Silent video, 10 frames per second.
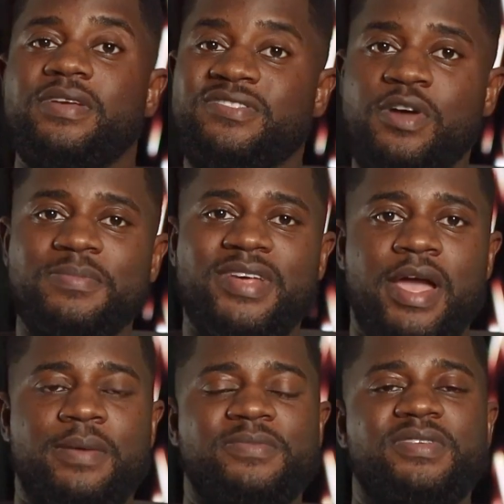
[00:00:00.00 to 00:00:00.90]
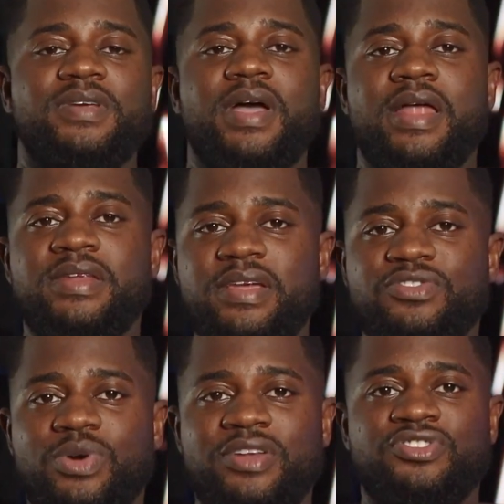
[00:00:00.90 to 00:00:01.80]
Sometimes I
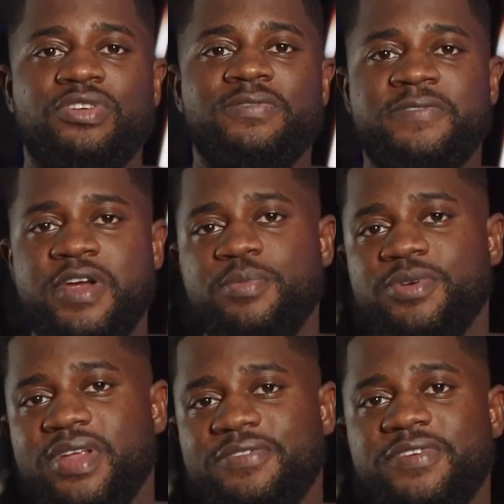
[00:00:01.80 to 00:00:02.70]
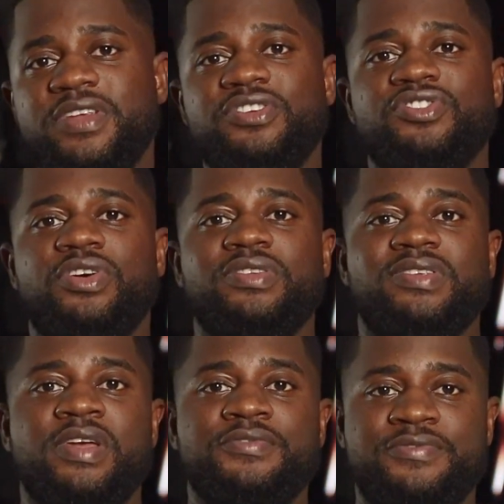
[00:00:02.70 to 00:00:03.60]
need to adjust variable
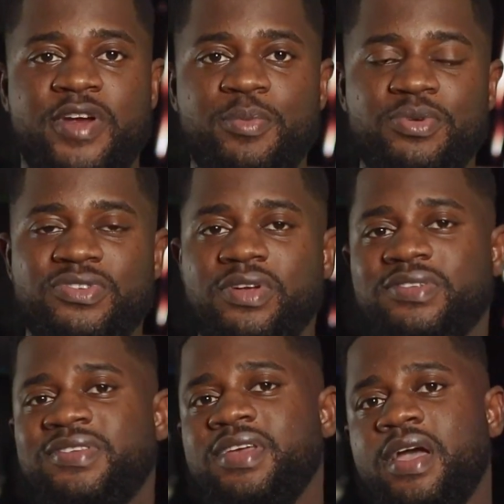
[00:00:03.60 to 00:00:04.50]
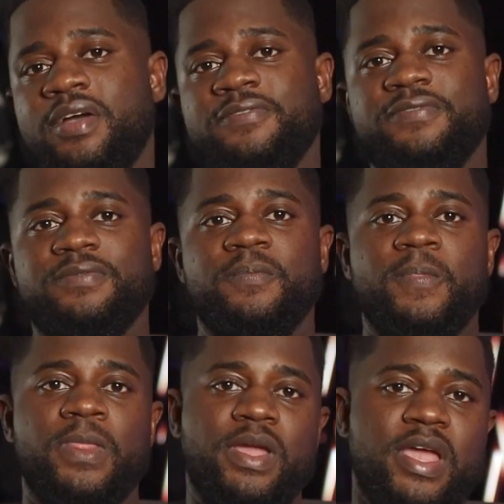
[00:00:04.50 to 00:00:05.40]
definitions in variables.tf
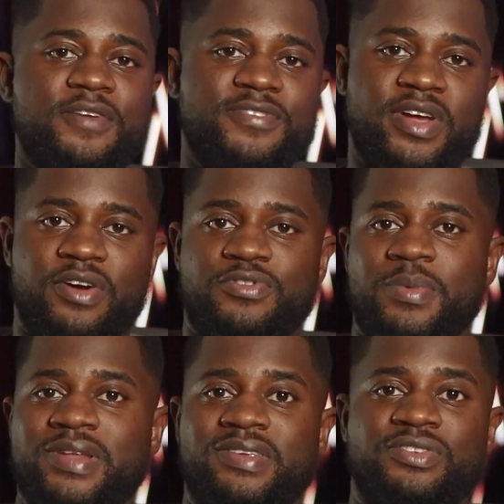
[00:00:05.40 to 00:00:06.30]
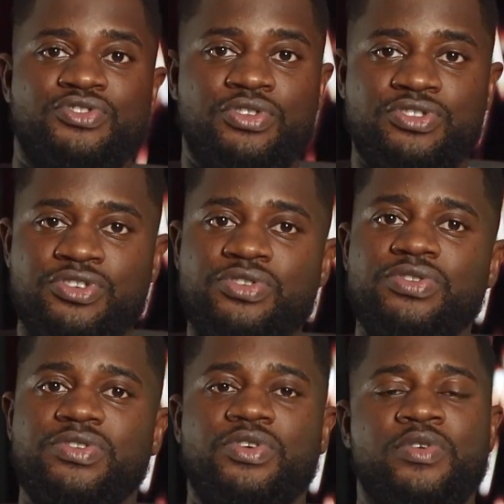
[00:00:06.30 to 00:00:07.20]
if Terraform has
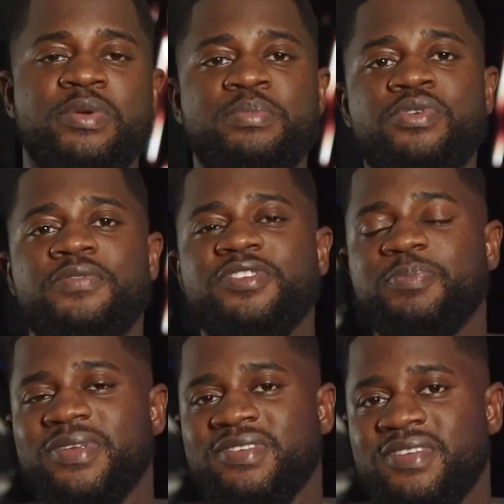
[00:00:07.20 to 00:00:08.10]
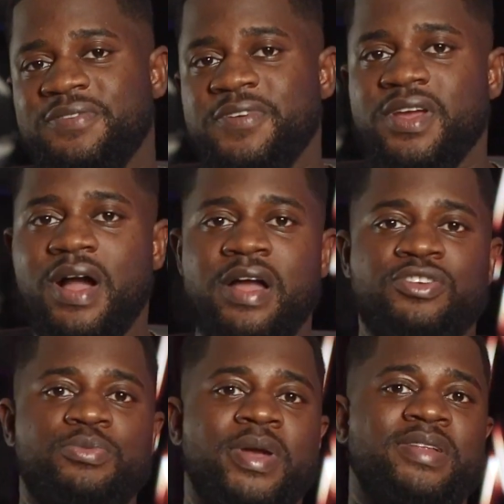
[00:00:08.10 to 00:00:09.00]
introduced or removed specific
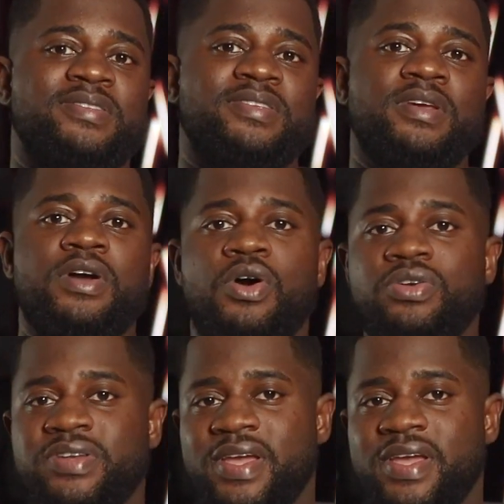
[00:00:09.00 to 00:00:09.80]
arguments or